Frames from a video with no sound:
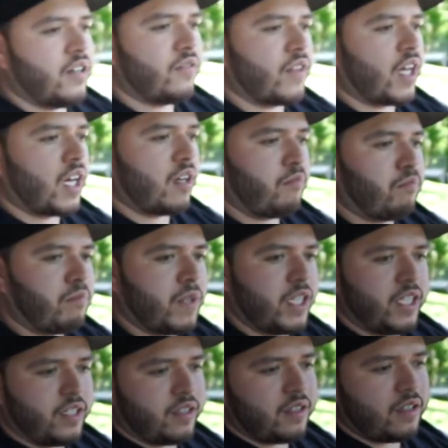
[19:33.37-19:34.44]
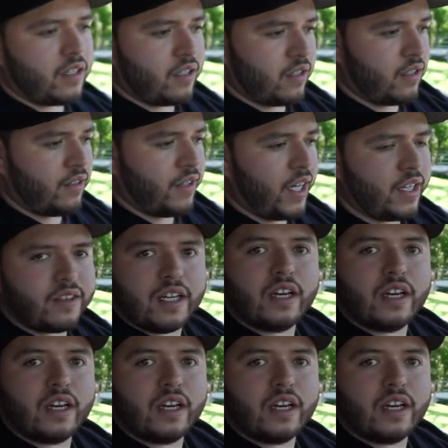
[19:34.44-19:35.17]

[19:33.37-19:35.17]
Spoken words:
if that. But other than that,